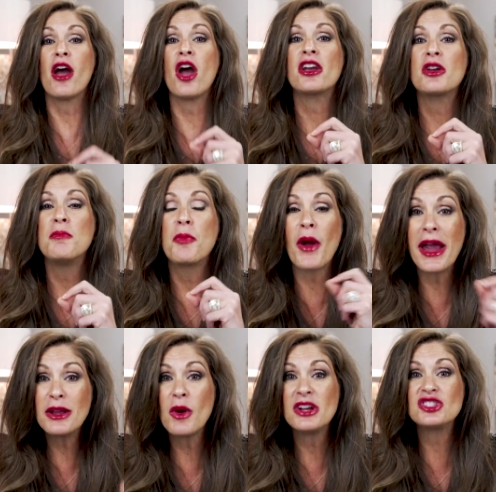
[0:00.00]
are
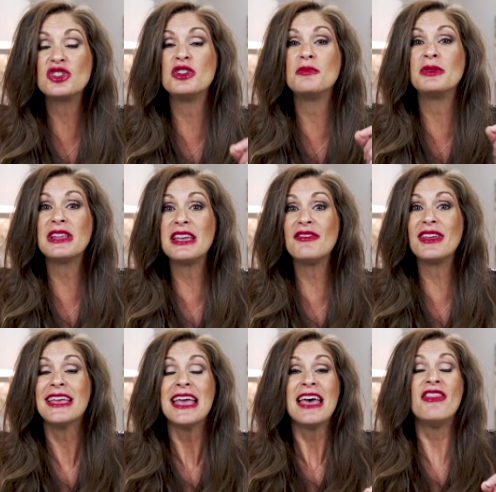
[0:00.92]
brainwashing you into
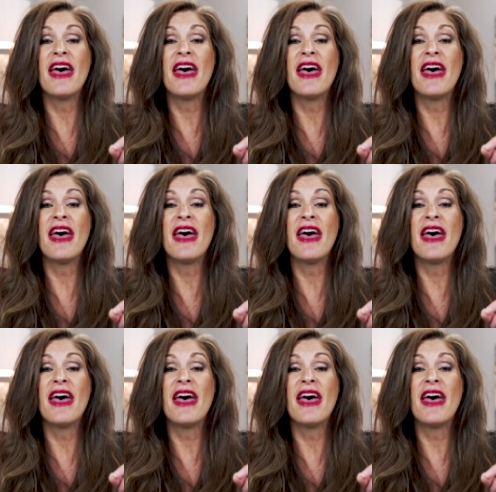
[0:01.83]
believing